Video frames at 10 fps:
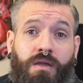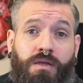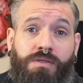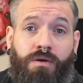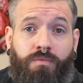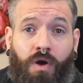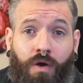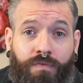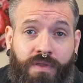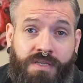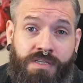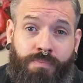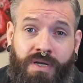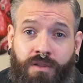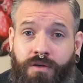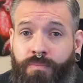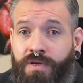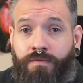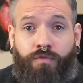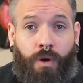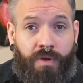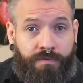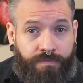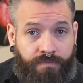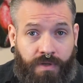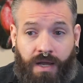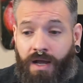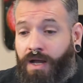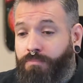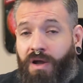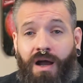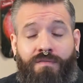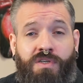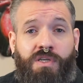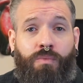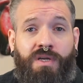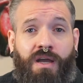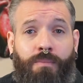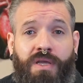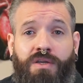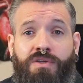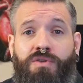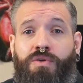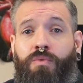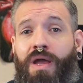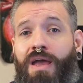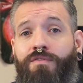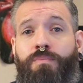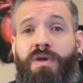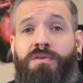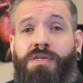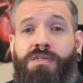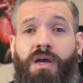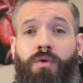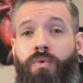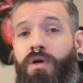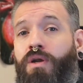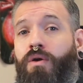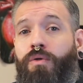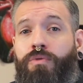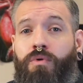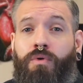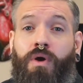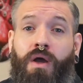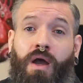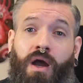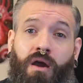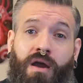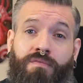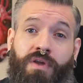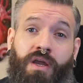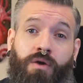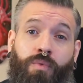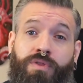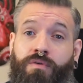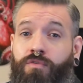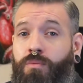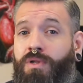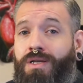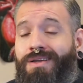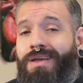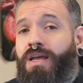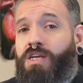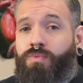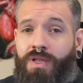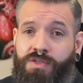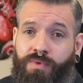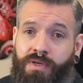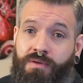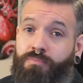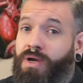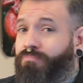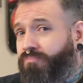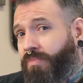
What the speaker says: So hopefully this has been a little bit informative. Obviously when you come in to have your piercing done, we're going to go through our aftercare with you verbally as well as written, but